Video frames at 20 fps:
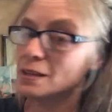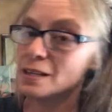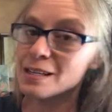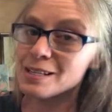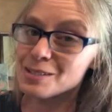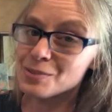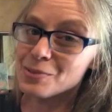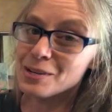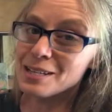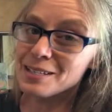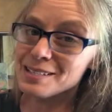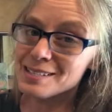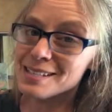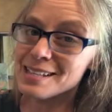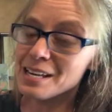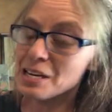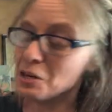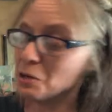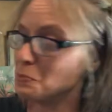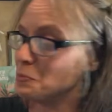as well as
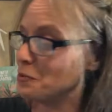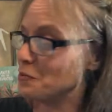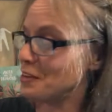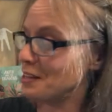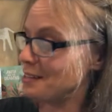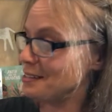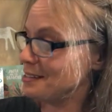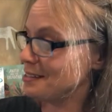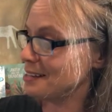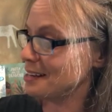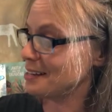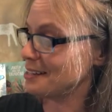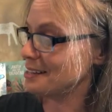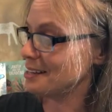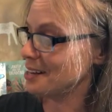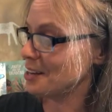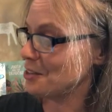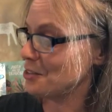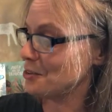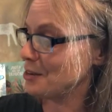the help of insects
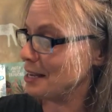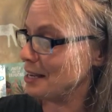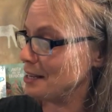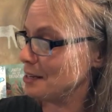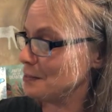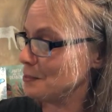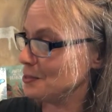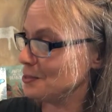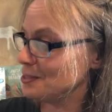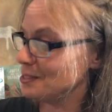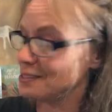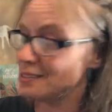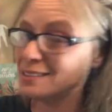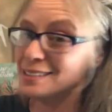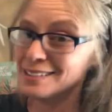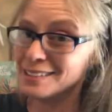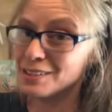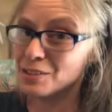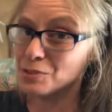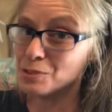and other animals,
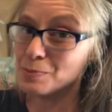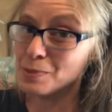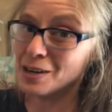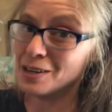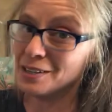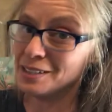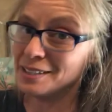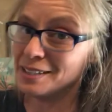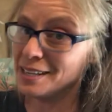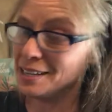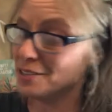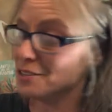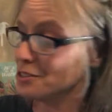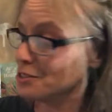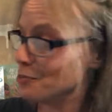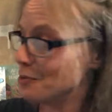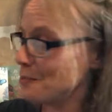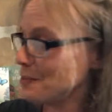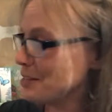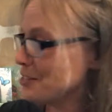those
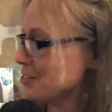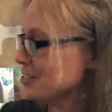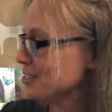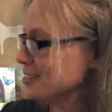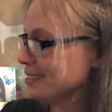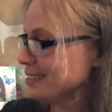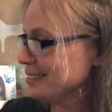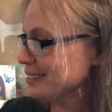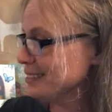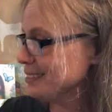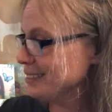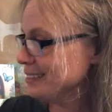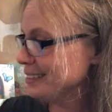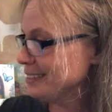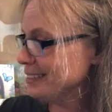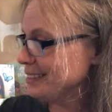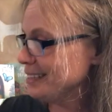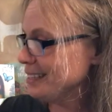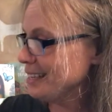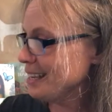pollinators we mentioned.
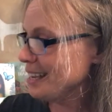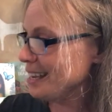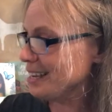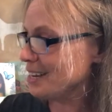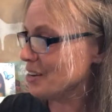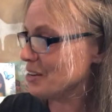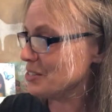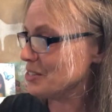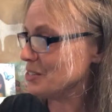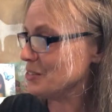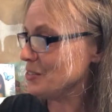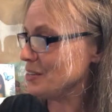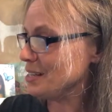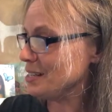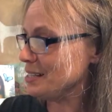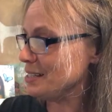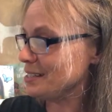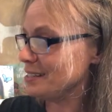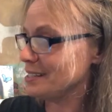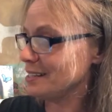It also
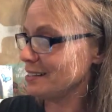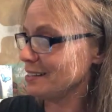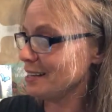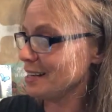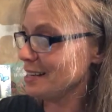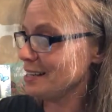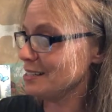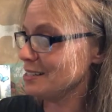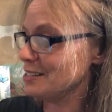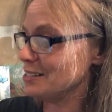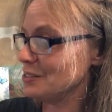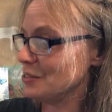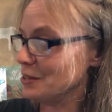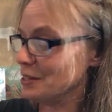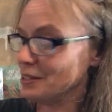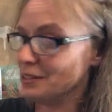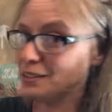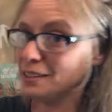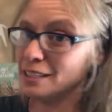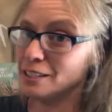needs sunlight,
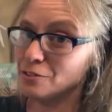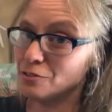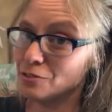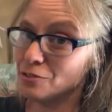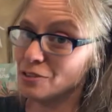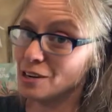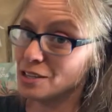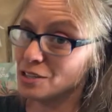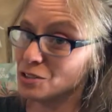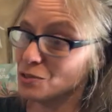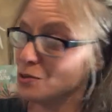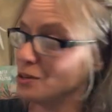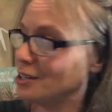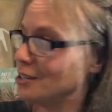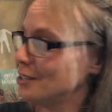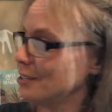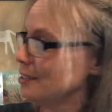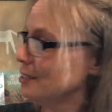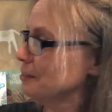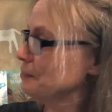soil, and fresh
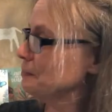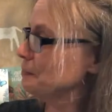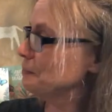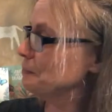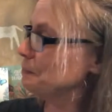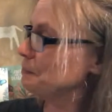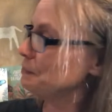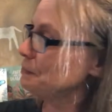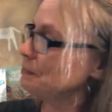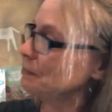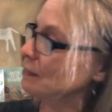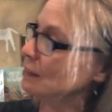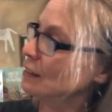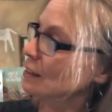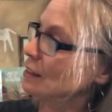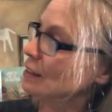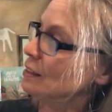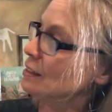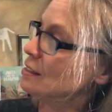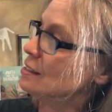water.
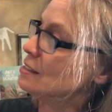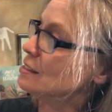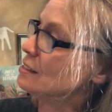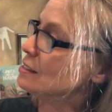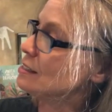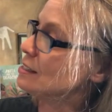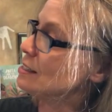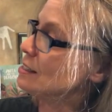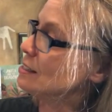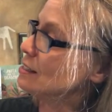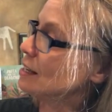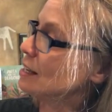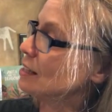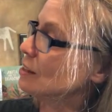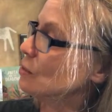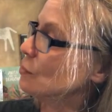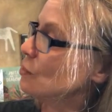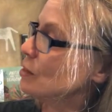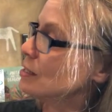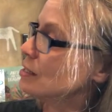Seeds like
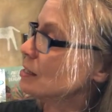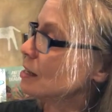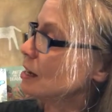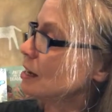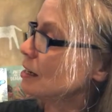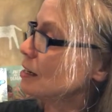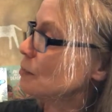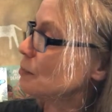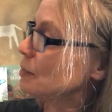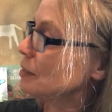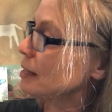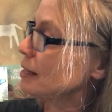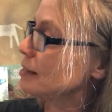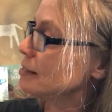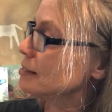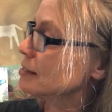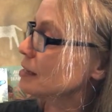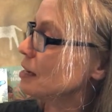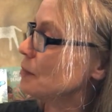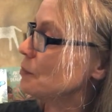the ones Anna
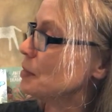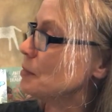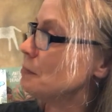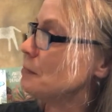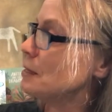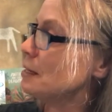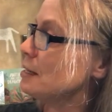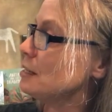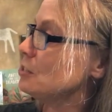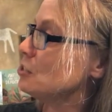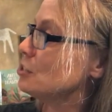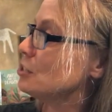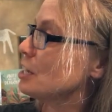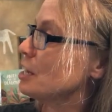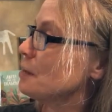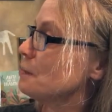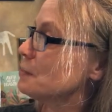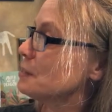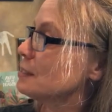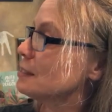plants come in many
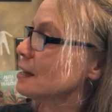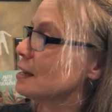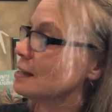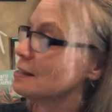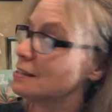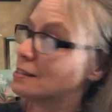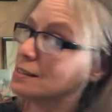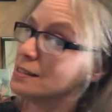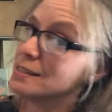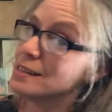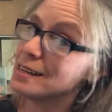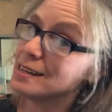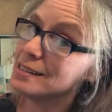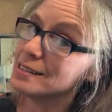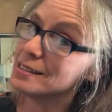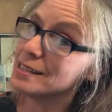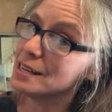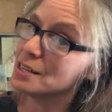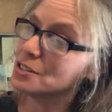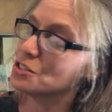shapes, sizes,
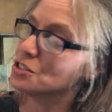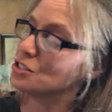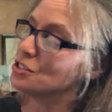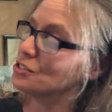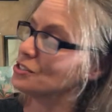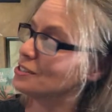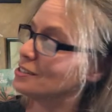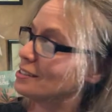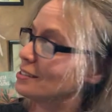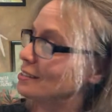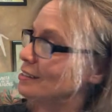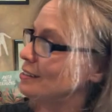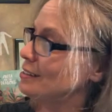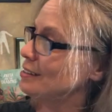and textures.